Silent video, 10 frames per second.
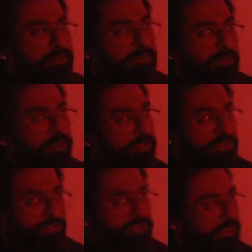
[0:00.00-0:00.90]
on the
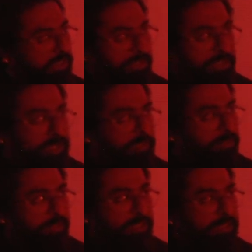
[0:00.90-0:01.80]
street. They are
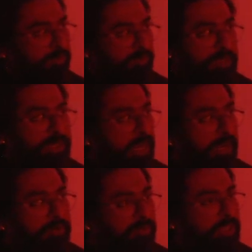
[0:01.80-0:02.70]
doing different
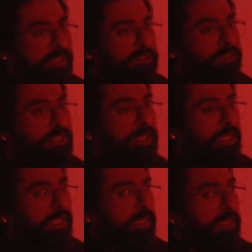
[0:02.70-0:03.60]
kind of things
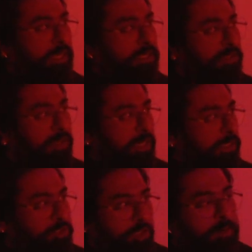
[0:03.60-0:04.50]

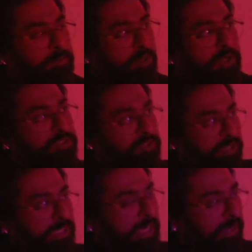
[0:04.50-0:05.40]
in shops on
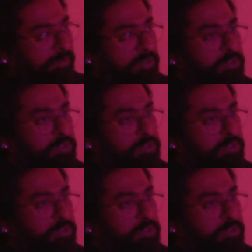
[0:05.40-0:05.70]
street level.